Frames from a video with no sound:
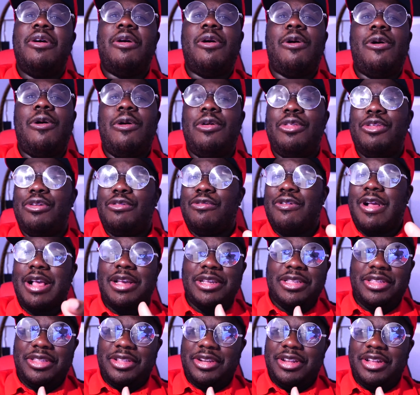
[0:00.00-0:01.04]
All the
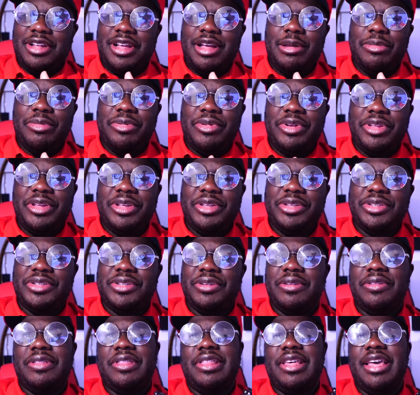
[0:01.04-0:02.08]
rest of the
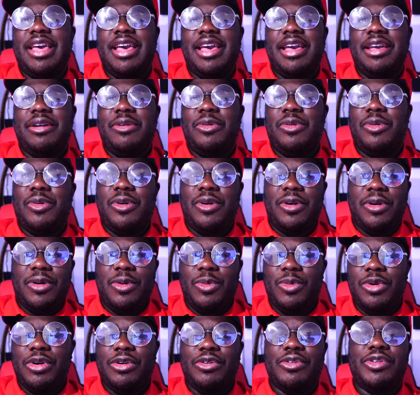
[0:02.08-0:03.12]
companies that
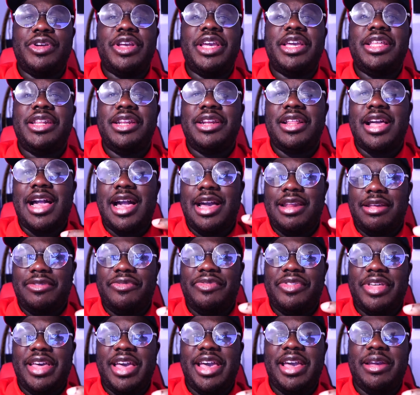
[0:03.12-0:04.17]
were created out
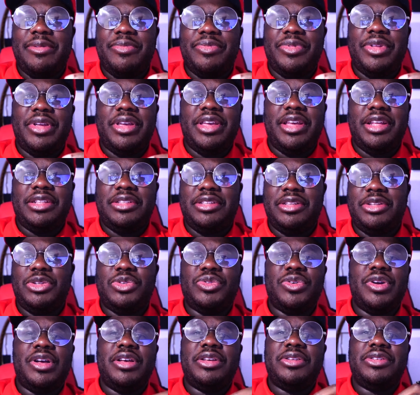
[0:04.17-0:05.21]
of that
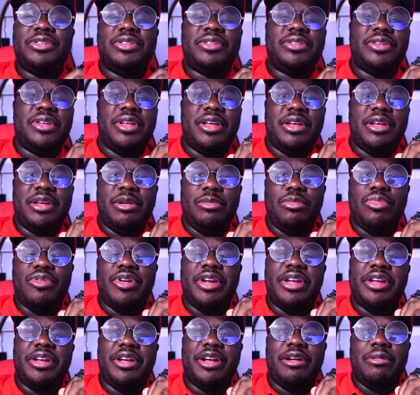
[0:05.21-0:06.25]
antitrust
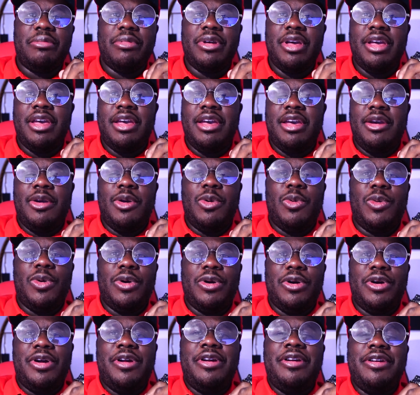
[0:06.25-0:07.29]
breakup
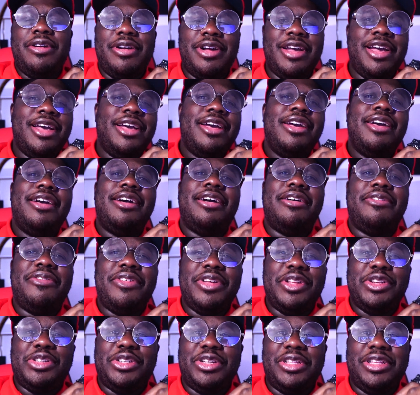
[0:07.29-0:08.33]
were
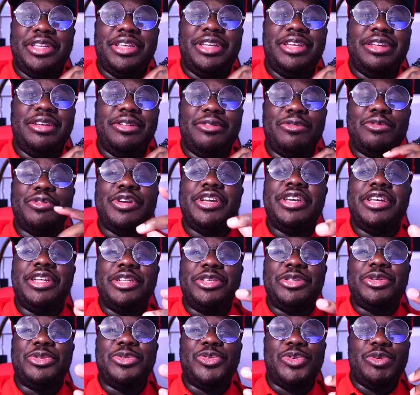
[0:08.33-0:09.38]
eventually
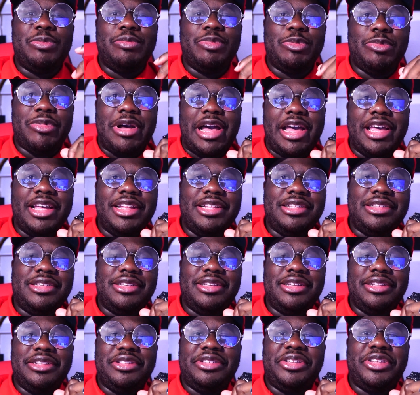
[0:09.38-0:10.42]
reconsumed by
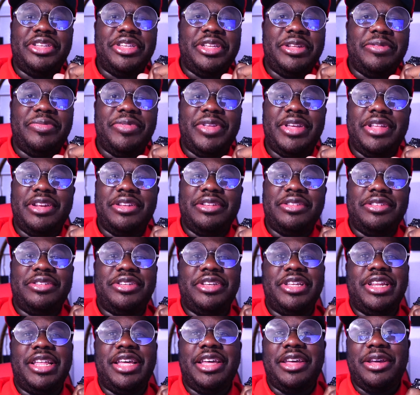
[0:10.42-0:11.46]
AT&T, and
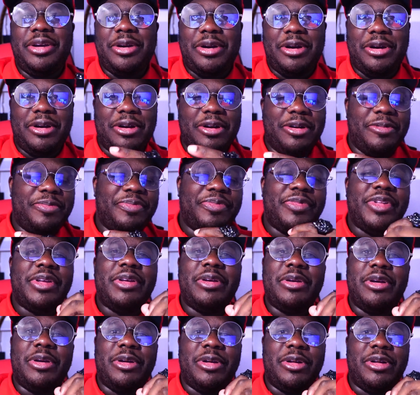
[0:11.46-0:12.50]
today are
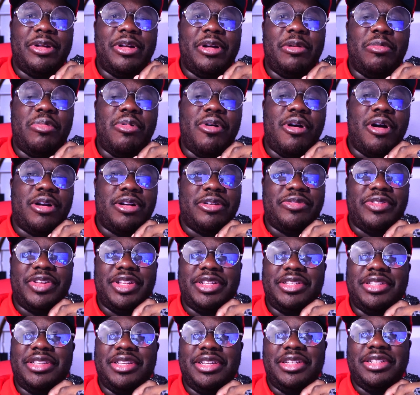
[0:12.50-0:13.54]
a part of
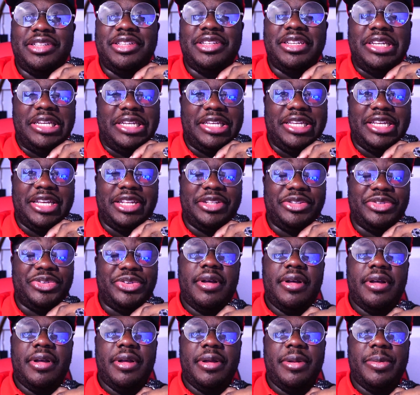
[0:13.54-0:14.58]
AT&T again.
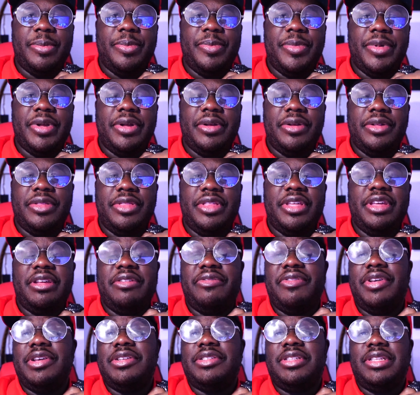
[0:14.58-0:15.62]
So, the
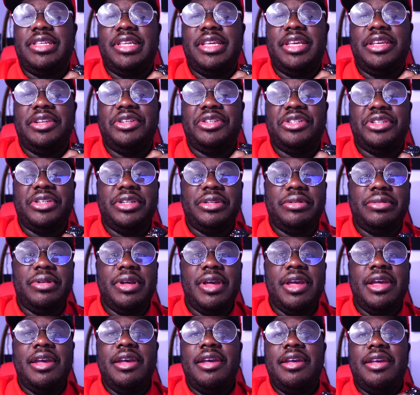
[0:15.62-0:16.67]
investigation
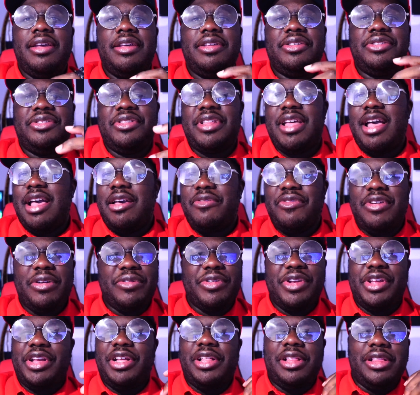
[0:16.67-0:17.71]
is not
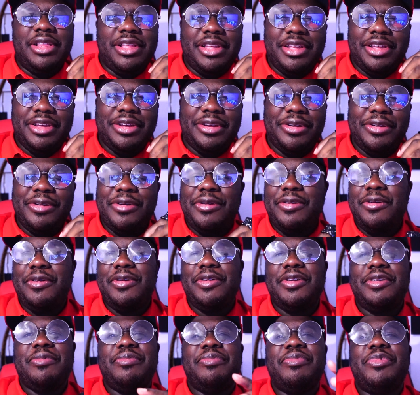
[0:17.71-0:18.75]
very clear
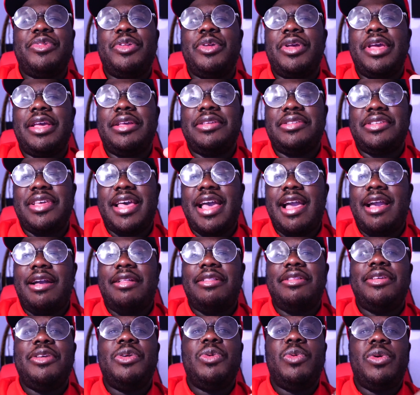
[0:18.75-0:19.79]
on
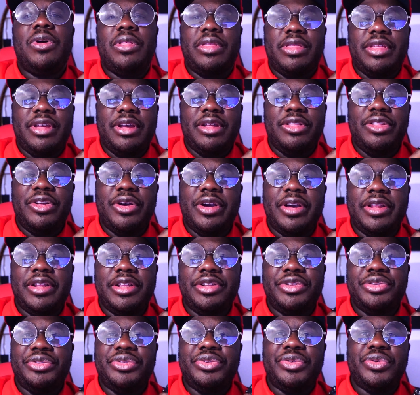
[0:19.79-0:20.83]
exactly what they're looking
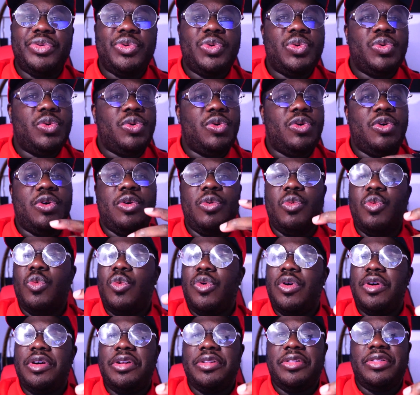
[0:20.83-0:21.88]
into or
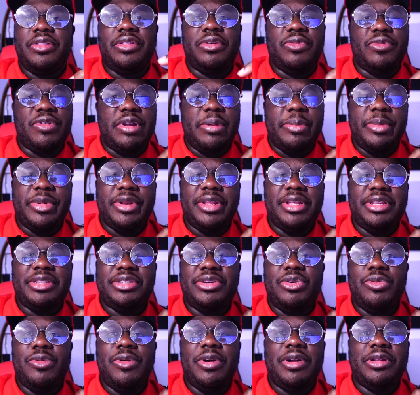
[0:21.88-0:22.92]
what the remedy is
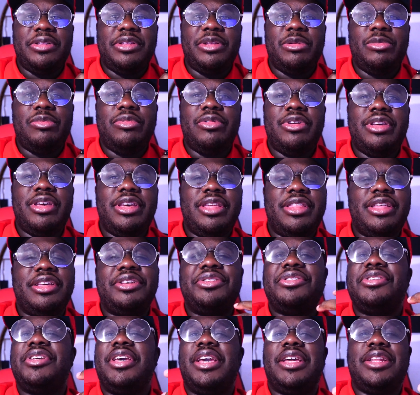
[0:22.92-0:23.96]
going to be.
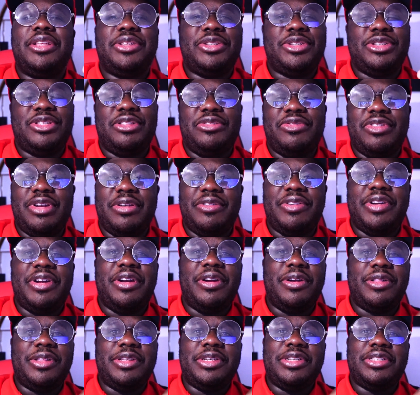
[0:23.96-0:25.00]
They're saying this is the very
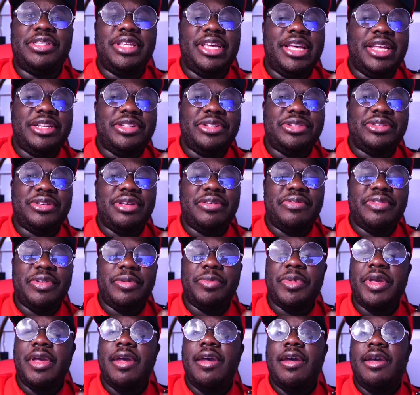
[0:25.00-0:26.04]
early stages of
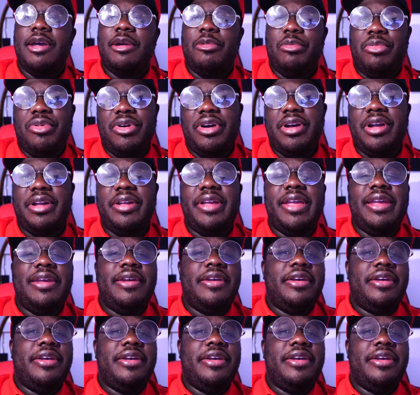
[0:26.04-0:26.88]
it, but